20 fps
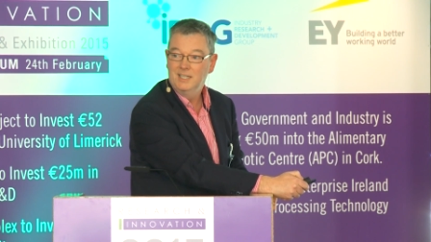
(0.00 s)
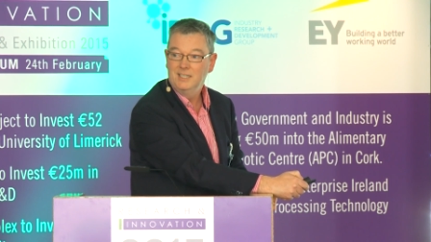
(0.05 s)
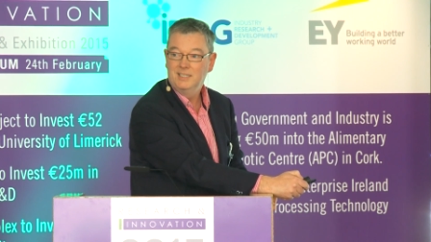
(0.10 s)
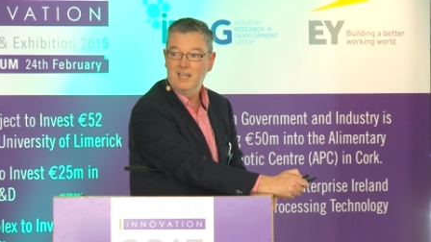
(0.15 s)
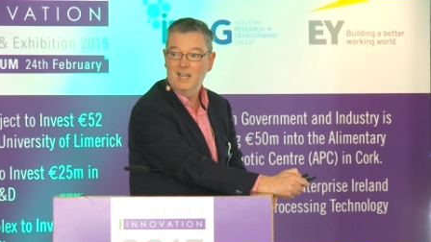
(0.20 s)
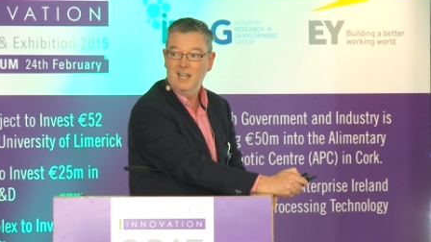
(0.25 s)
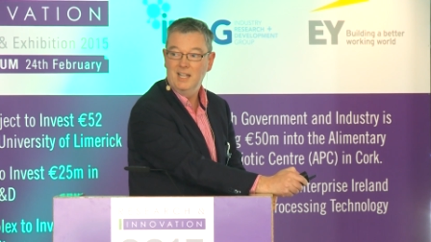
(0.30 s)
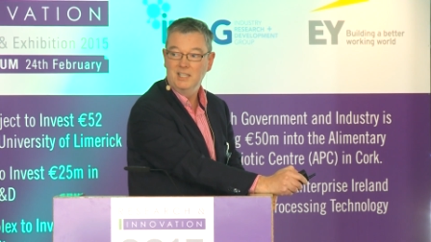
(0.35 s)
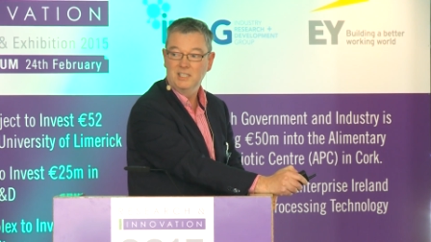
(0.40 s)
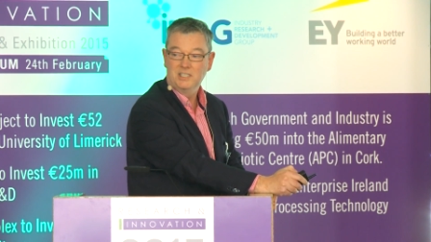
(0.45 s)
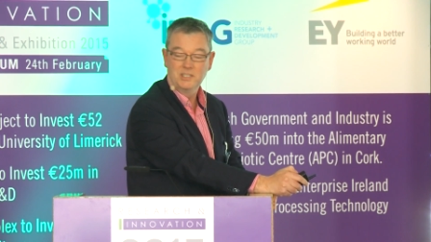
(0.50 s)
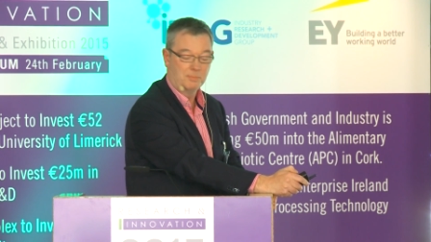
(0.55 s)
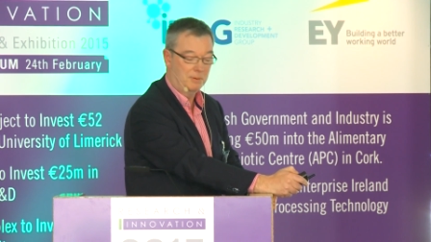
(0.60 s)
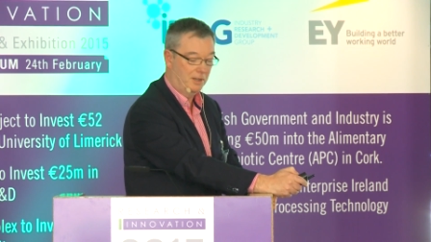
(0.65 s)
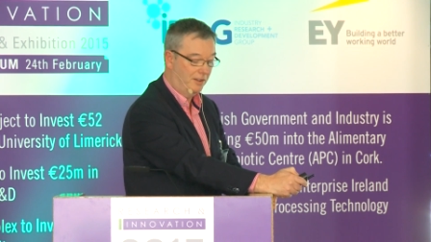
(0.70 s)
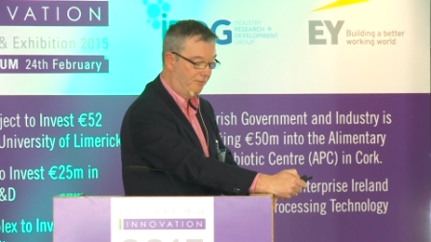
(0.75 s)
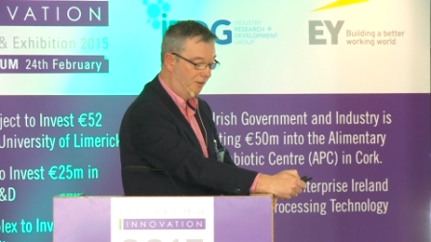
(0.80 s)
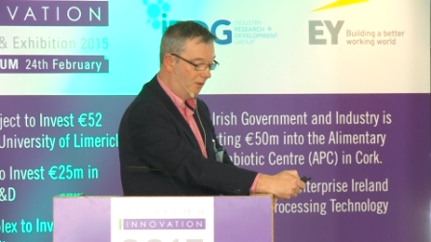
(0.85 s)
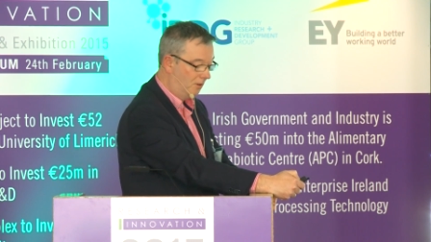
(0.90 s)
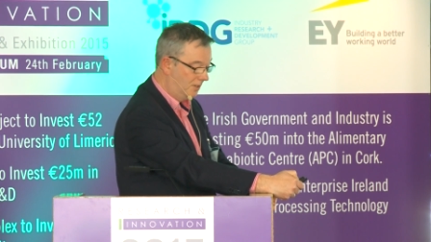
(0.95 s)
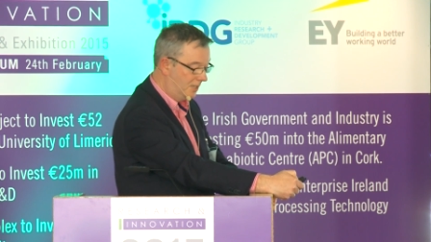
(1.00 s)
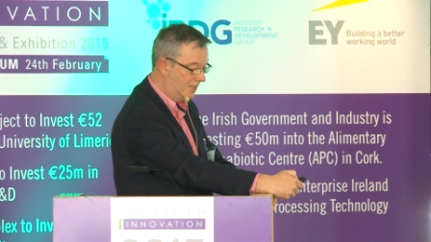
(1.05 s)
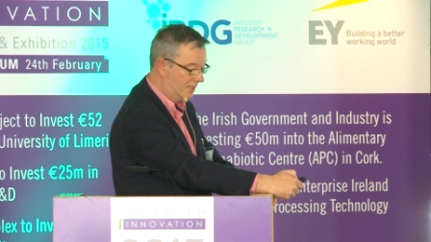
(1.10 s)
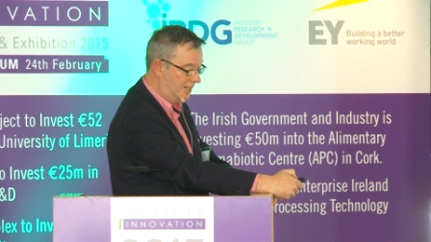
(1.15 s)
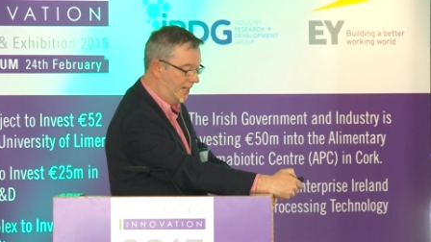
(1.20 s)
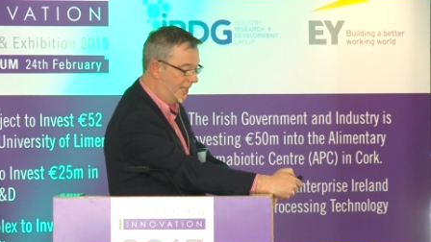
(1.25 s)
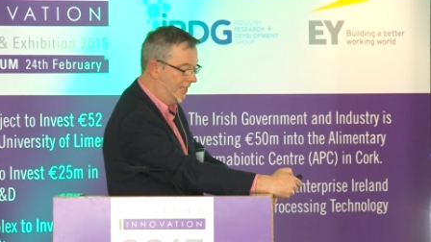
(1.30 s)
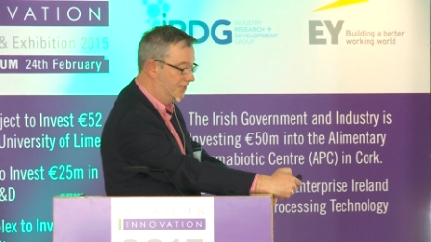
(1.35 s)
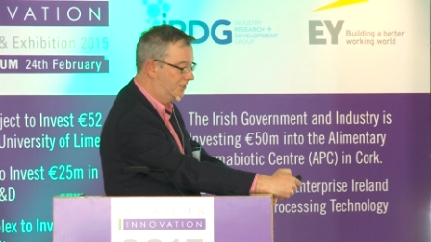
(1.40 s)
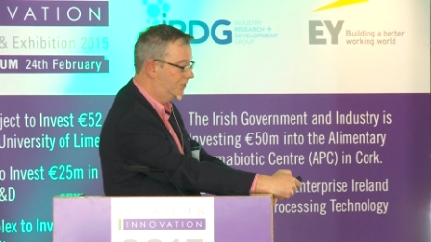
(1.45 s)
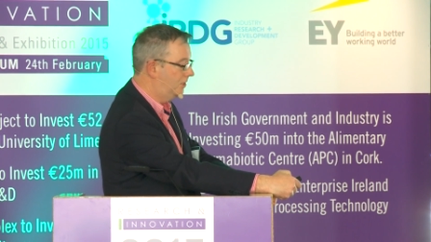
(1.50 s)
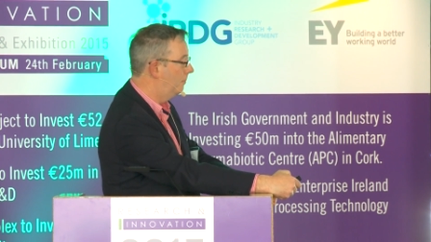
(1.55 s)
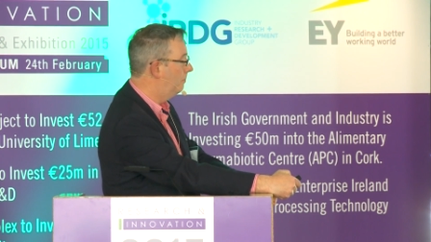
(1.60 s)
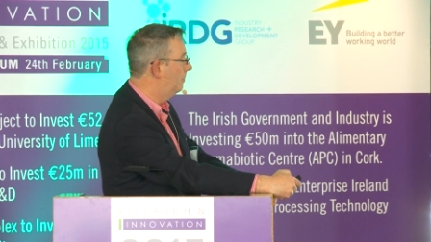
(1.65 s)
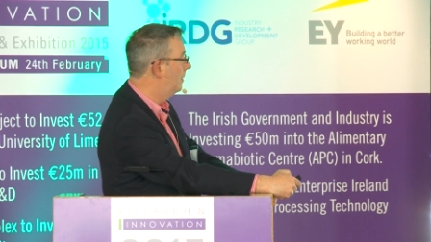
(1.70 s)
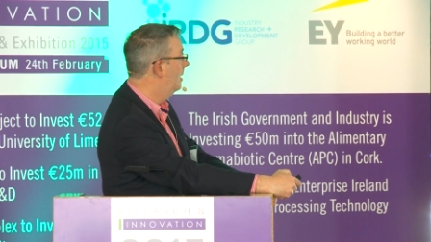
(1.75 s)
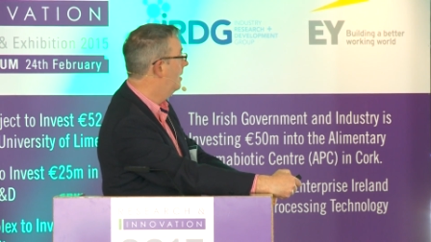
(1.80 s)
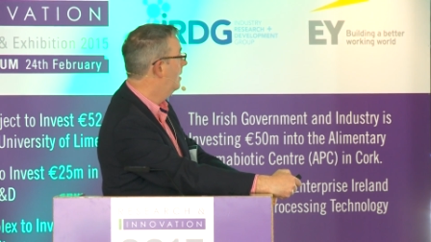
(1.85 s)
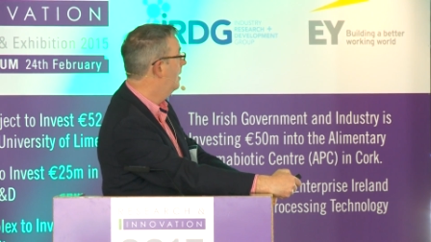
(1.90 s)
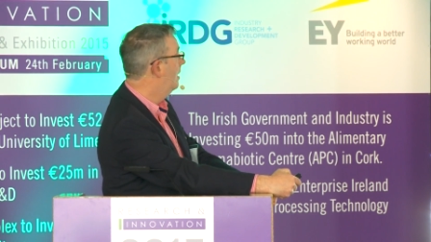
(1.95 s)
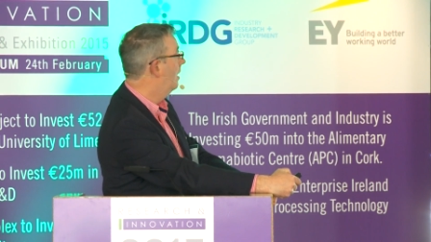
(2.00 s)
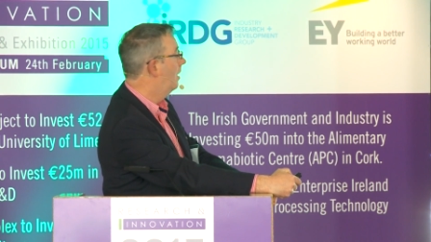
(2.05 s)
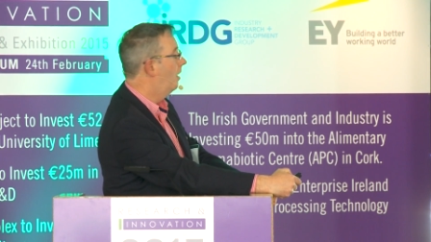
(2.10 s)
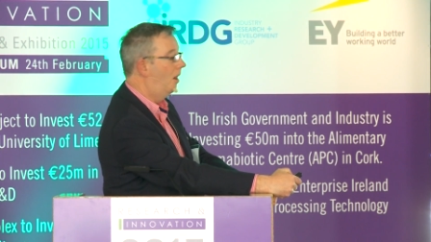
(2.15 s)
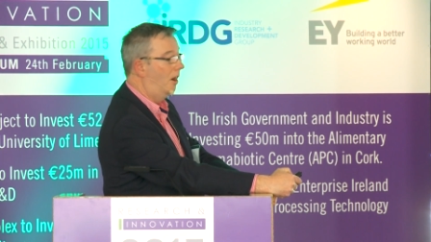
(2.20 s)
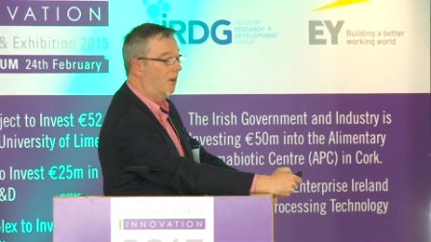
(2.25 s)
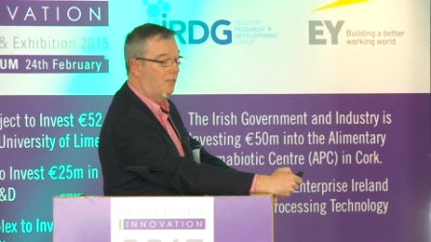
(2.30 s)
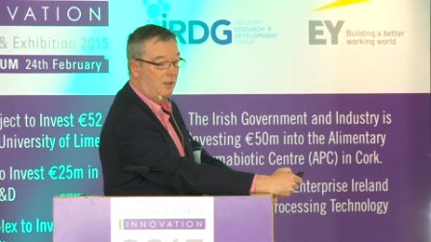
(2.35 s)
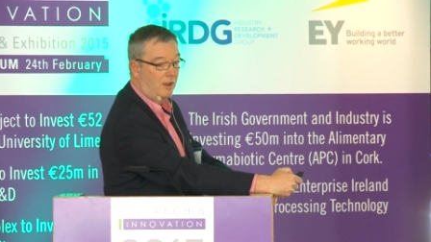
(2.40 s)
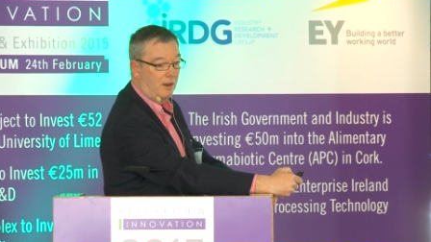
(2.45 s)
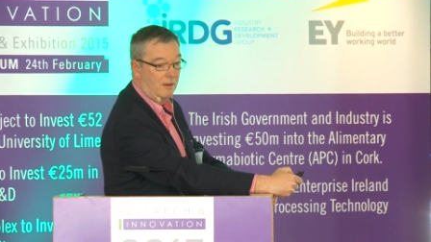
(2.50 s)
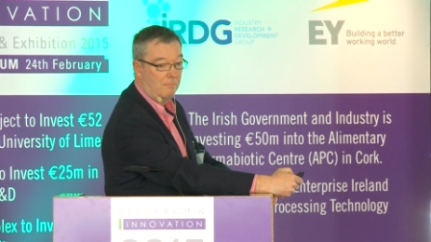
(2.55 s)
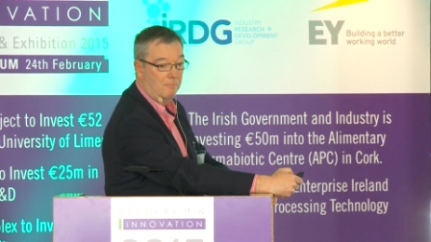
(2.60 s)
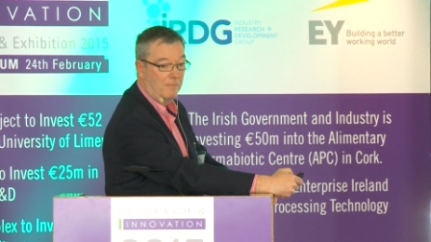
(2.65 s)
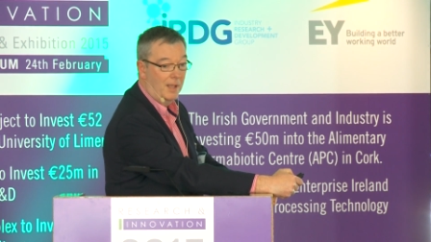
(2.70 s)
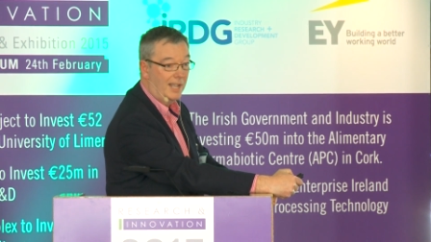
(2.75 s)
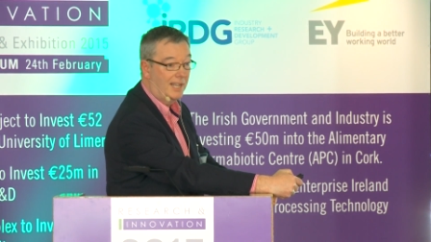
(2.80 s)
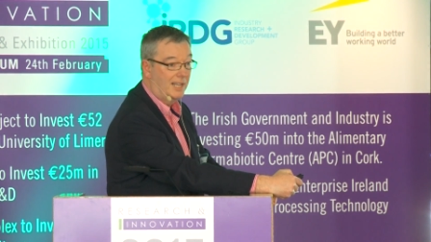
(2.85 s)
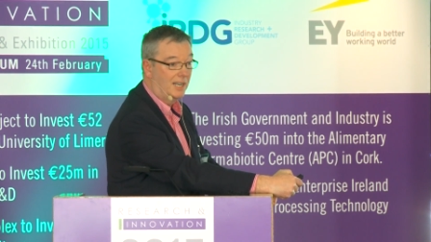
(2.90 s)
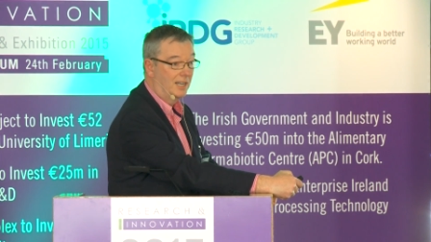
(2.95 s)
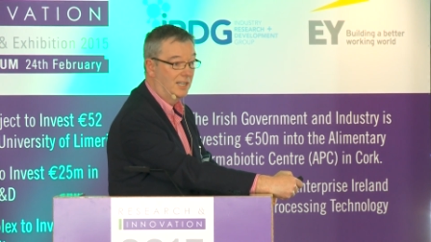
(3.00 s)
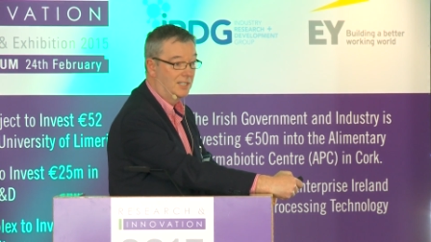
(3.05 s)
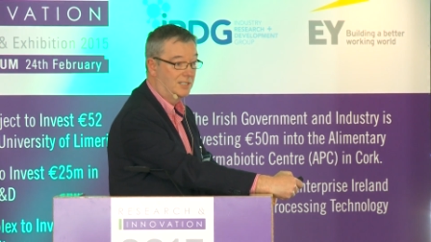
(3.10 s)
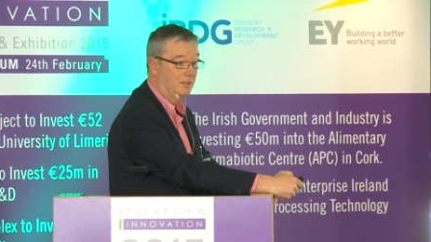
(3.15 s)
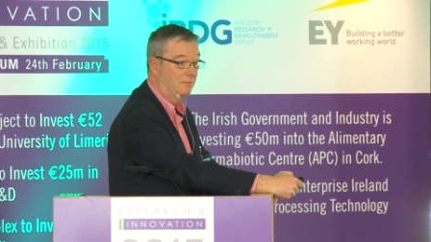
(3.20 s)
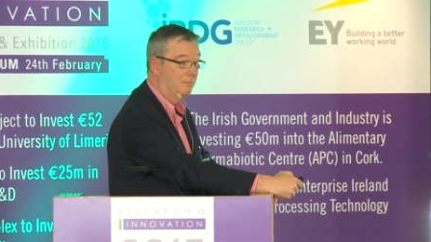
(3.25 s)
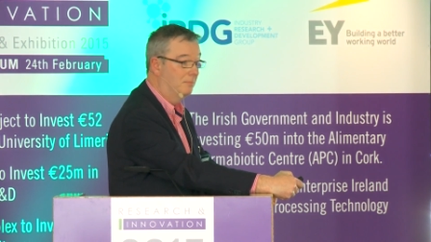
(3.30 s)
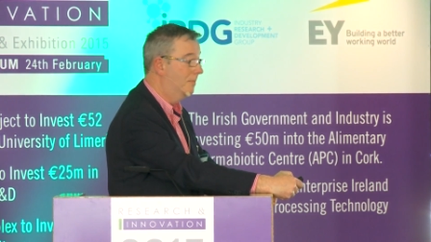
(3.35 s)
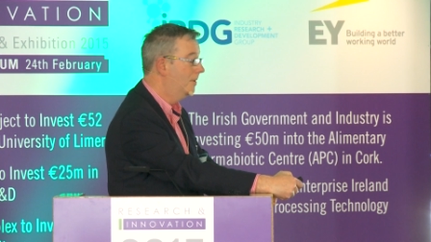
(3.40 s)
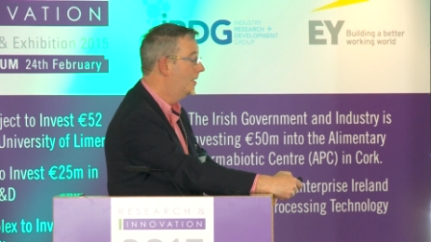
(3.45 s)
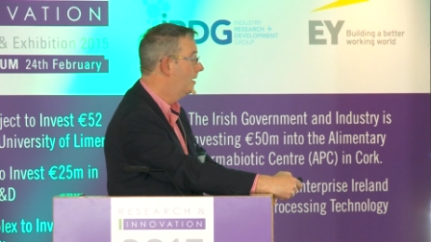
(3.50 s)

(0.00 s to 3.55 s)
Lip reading: tends to be funded in some other mechanism